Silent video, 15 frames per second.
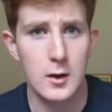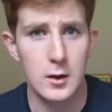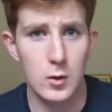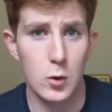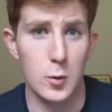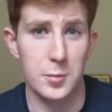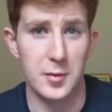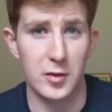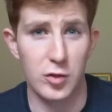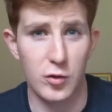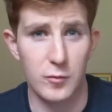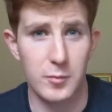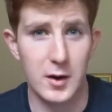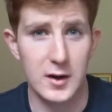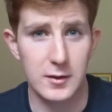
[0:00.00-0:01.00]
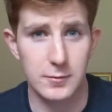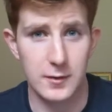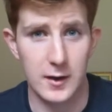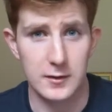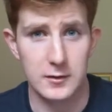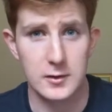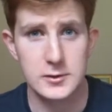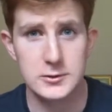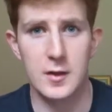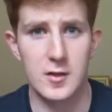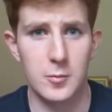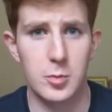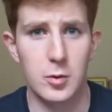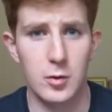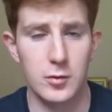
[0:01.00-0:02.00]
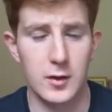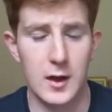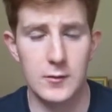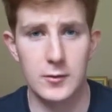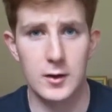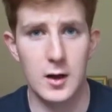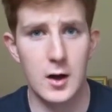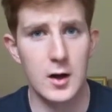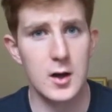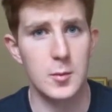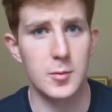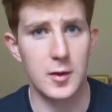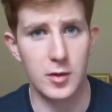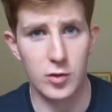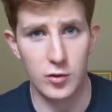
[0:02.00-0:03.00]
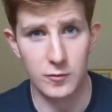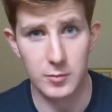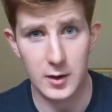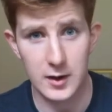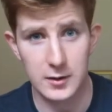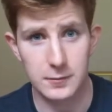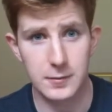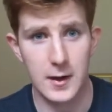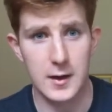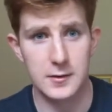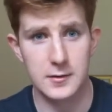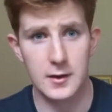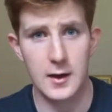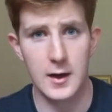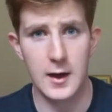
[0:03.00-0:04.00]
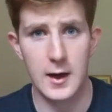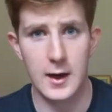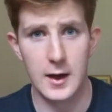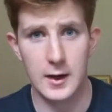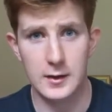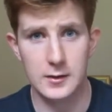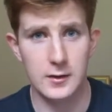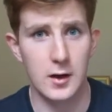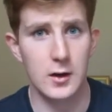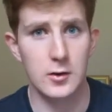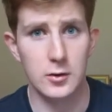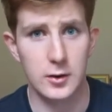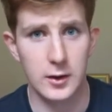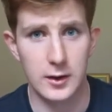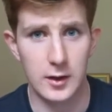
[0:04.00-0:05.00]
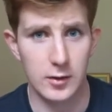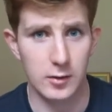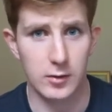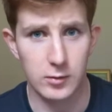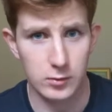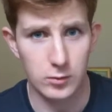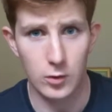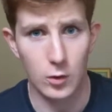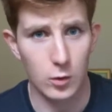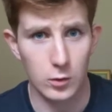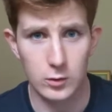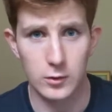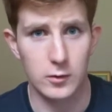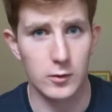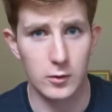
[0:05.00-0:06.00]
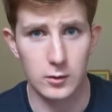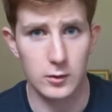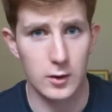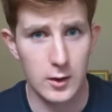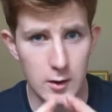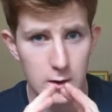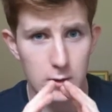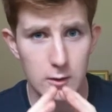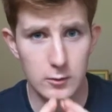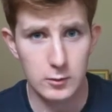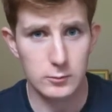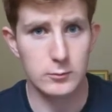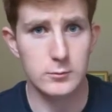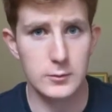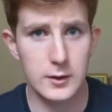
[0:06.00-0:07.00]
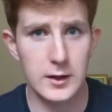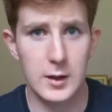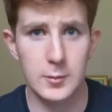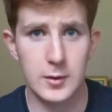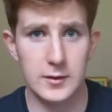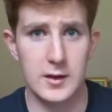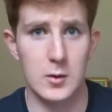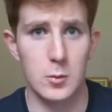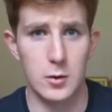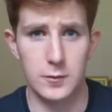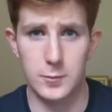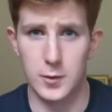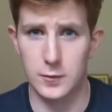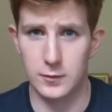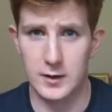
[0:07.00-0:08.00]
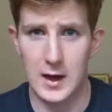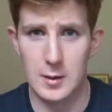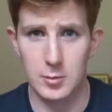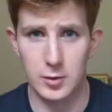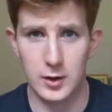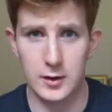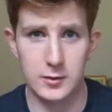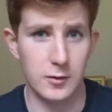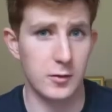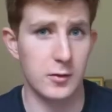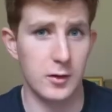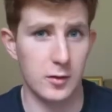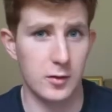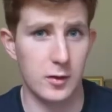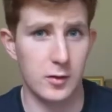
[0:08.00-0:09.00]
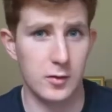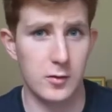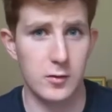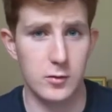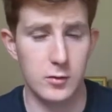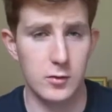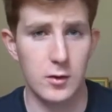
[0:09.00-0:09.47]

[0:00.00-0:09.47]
percentage of body fat, as opposed to having a higher percentage of body fat and not looking as toned. So eliminate that word from your vocabulary. It doesn't exist.